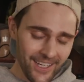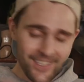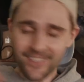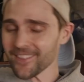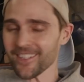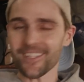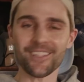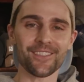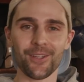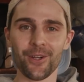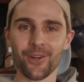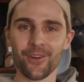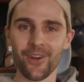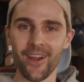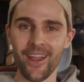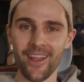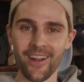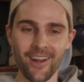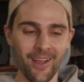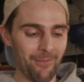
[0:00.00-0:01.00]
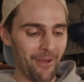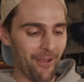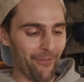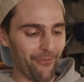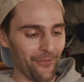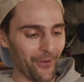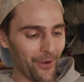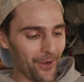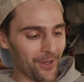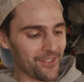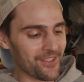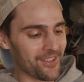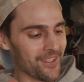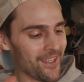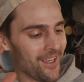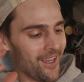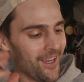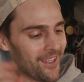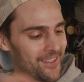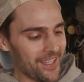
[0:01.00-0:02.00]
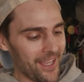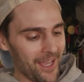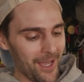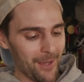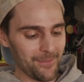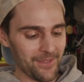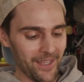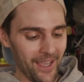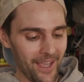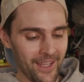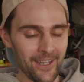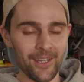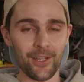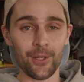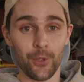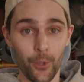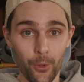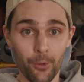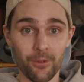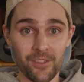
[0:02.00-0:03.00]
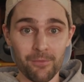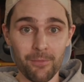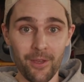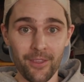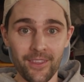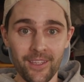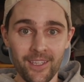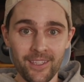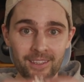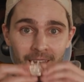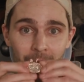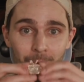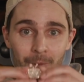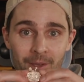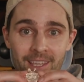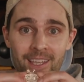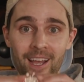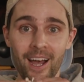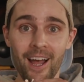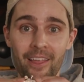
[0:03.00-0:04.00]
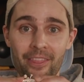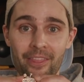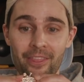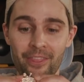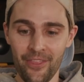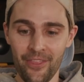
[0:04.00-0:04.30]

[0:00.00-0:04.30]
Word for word: I just think it's so great. And my first attempt at goldsmithing that we got